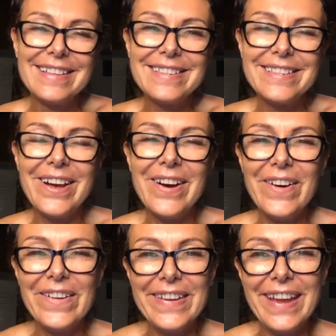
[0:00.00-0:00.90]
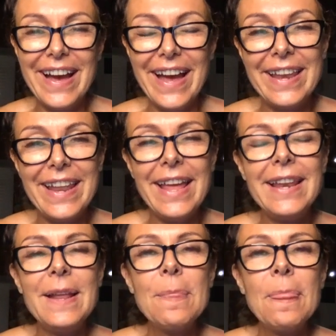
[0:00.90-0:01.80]
so yeah,
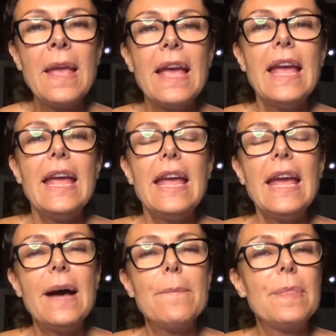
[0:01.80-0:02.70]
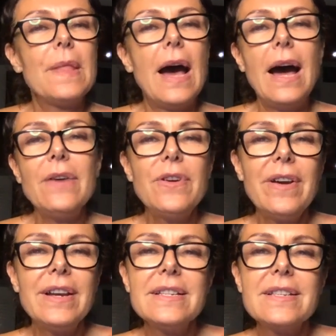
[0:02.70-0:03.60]
and are there
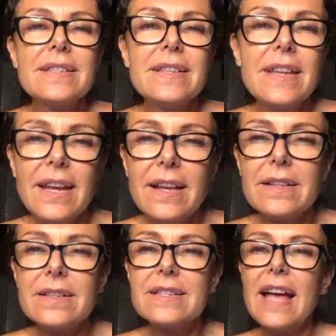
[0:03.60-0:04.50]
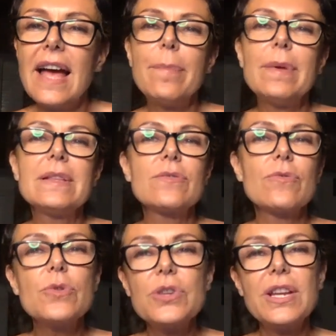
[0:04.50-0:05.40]
any skills, habits,
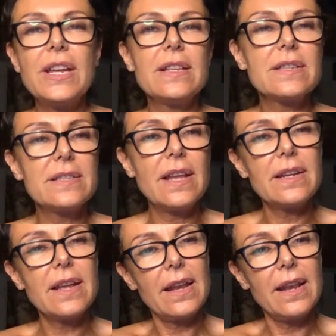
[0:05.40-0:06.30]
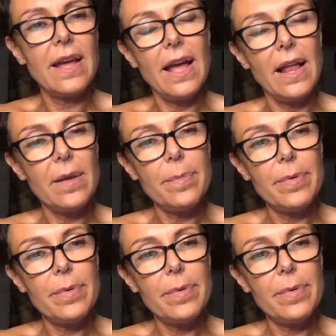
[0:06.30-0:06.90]
routines that can help